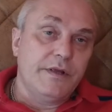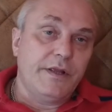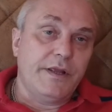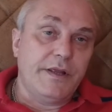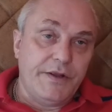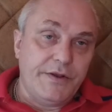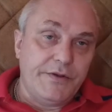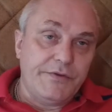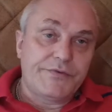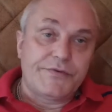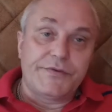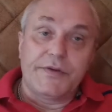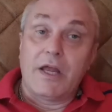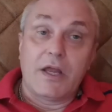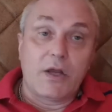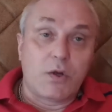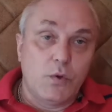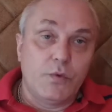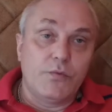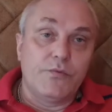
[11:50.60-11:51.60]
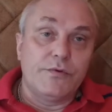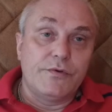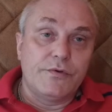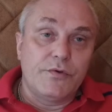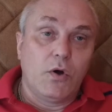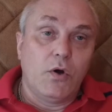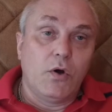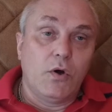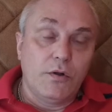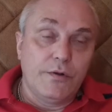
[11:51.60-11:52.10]
in Sai Kulwant
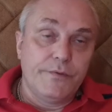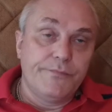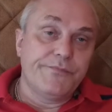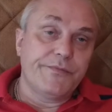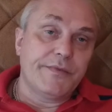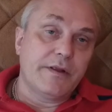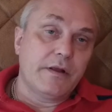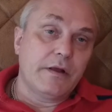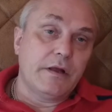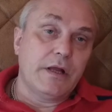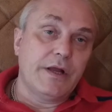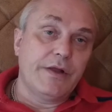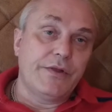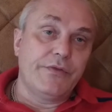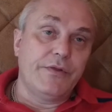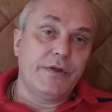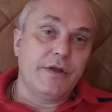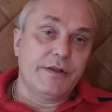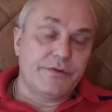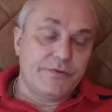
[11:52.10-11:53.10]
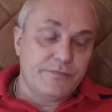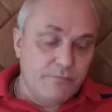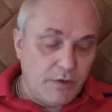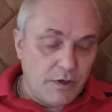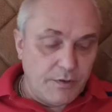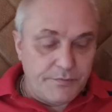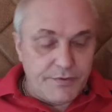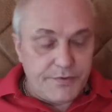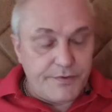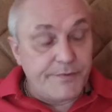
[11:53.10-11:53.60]
Hall at that
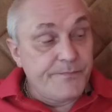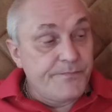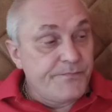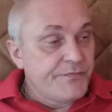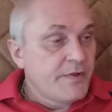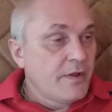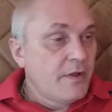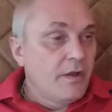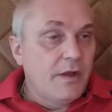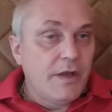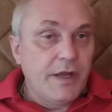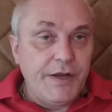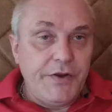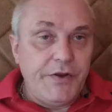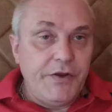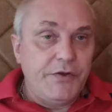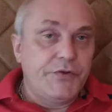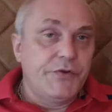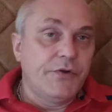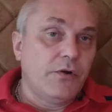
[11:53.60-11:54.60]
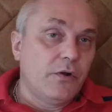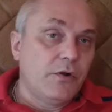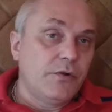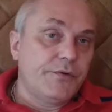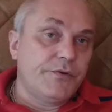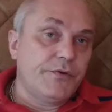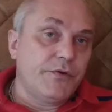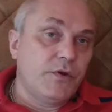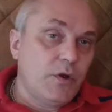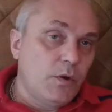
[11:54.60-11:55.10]
moment. And he
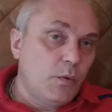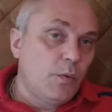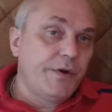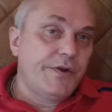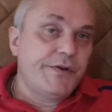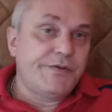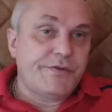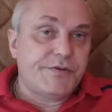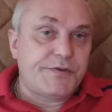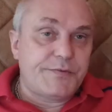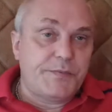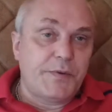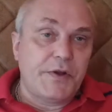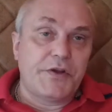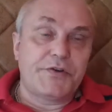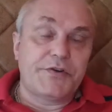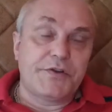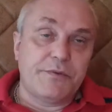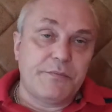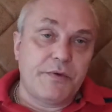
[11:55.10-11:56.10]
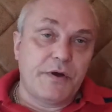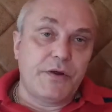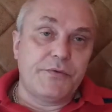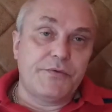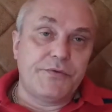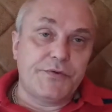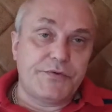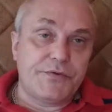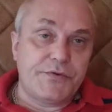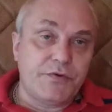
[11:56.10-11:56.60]
told, you know what is special
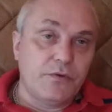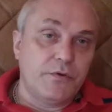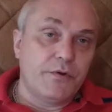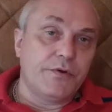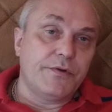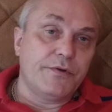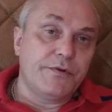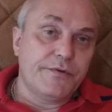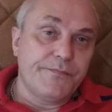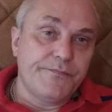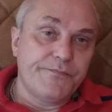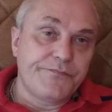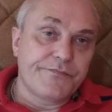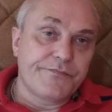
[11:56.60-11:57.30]
about this student?